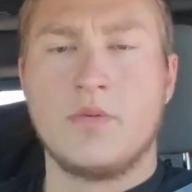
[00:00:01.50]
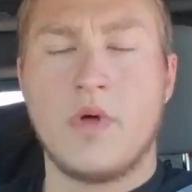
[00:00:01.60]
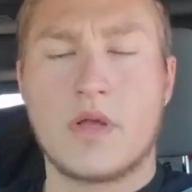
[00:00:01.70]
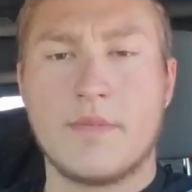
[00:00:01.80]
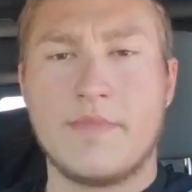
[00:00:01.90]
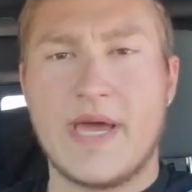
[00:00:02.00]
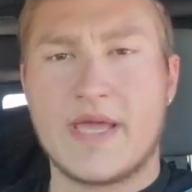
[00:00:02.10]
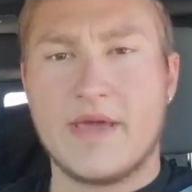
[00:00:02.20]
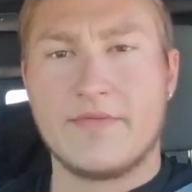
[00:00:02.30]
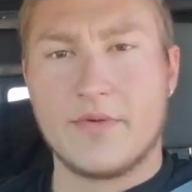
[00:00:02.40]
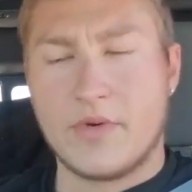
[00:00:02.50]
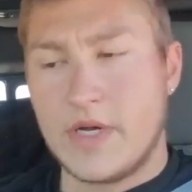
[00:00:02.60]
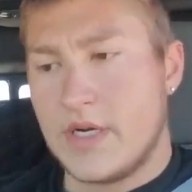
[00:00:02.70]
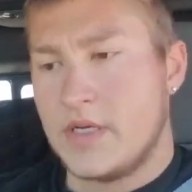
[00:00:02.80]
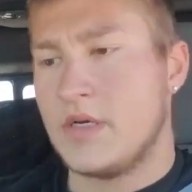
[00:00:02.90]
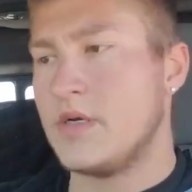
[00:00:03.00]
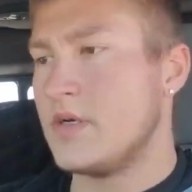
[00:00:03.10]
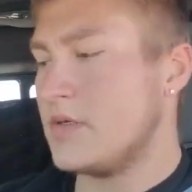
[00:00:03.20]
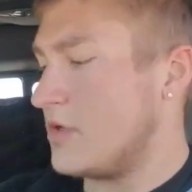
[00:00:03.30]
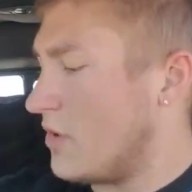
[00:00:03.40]
Welcome back, everyone.
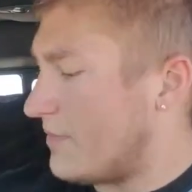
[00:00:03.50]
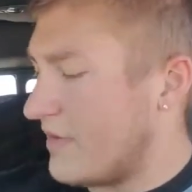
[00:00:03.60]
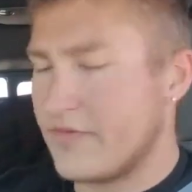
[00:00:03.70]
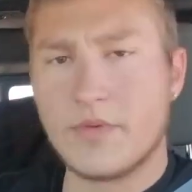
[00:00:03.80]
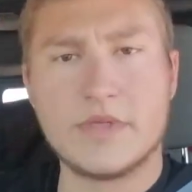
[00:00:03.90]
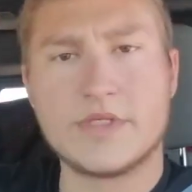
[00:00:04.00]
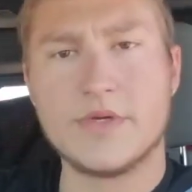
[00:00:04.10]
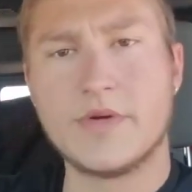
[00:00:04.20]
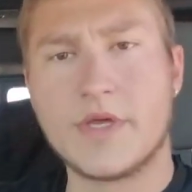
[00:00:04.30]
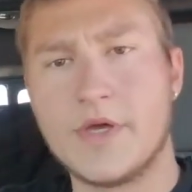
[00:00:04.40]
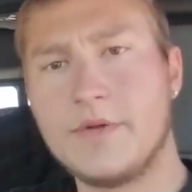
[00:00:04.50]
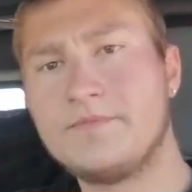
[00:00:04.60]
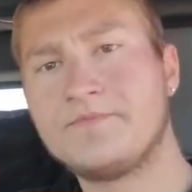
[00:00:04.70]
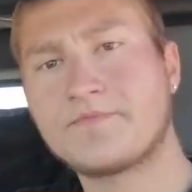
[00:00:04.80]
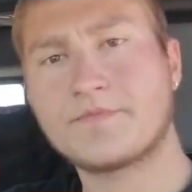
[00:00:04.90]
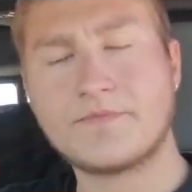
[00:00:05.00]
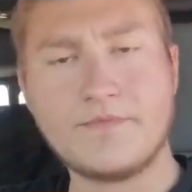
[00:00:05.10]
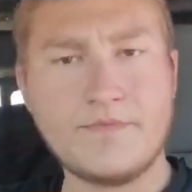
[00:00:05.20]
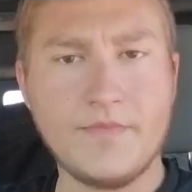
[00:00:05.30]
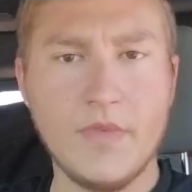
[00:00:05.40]
Hope everyone's doing good.
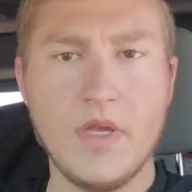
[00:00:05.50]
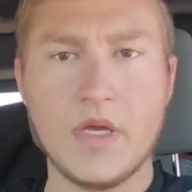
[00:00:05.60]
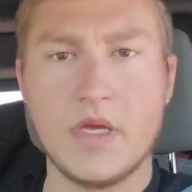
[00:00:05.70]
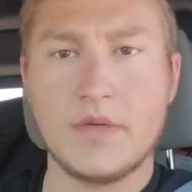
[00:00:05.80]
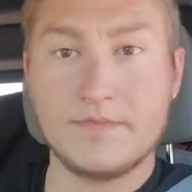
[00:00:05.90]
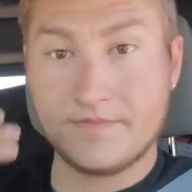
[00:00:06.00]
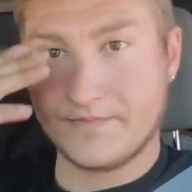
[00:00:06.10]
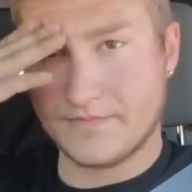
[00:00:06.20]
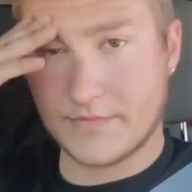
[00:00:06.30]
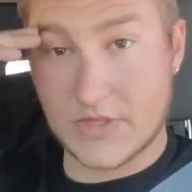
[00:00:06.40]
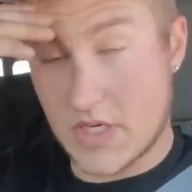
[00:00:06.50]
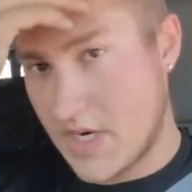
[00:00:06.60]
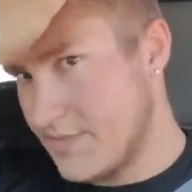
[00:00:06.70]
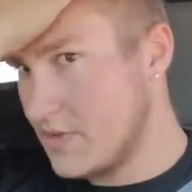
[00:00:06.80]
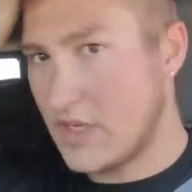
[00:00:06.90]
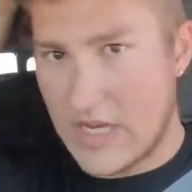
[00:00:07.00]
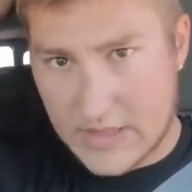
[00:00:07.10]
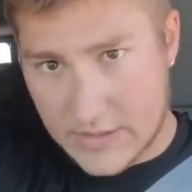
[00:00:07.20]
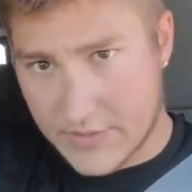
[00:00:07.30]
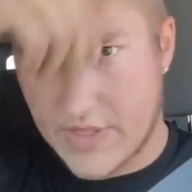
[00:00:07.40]
Um, sorry, I'm a little
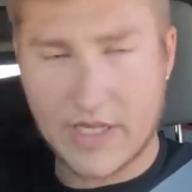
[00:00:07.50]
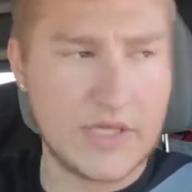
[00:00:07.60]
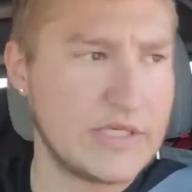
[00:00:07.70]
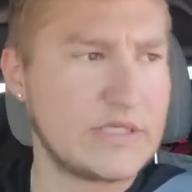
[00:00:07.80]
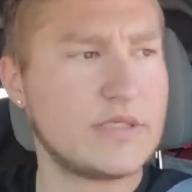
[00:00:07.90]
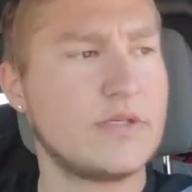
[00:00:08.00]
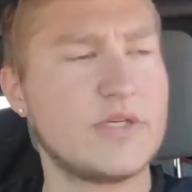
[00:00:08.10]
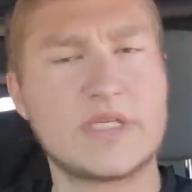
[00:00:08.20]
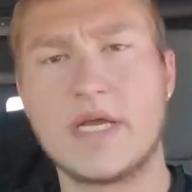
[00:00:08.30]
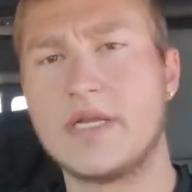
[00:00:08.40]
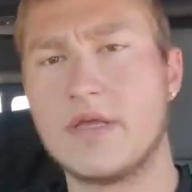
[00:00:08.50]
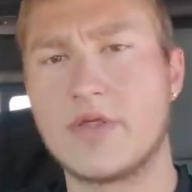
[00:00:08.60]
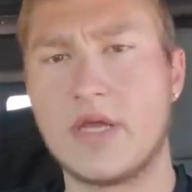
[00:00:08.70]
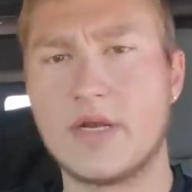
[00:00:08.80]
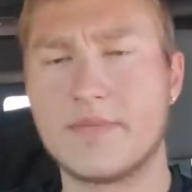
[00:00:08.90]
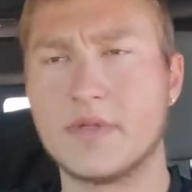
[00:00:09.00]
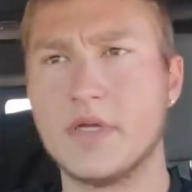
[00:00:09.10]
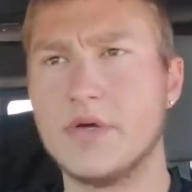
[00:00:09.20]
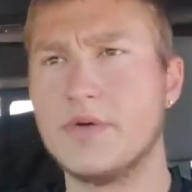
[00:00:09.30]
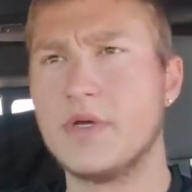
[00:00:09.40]
hot and sweaty. I just just got done chaining up the
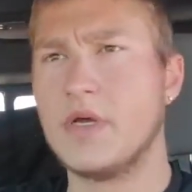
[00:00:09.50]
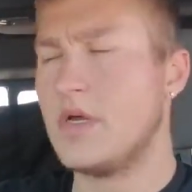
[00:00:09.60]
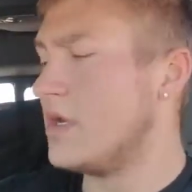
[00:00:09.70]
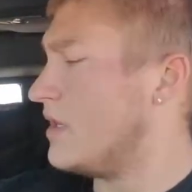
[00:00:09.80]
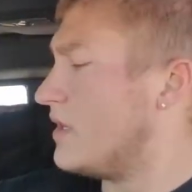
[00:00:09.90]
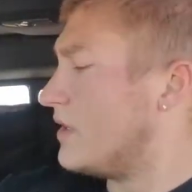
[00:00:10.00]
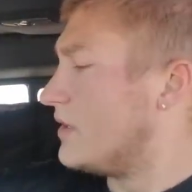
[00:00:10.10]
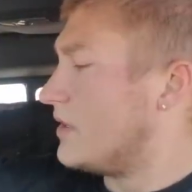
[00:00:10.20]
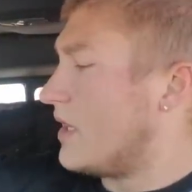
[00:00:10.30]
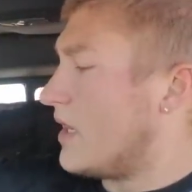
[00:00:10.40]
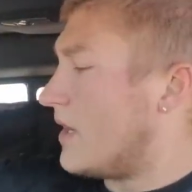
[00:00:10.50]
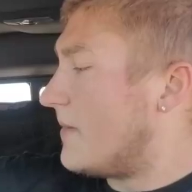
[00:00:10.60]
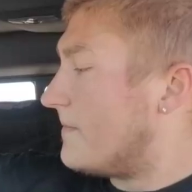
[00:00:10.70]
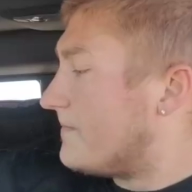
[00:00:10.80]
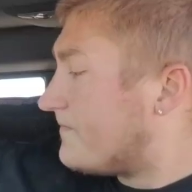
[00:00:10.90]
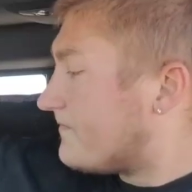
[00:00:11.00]
load. Um,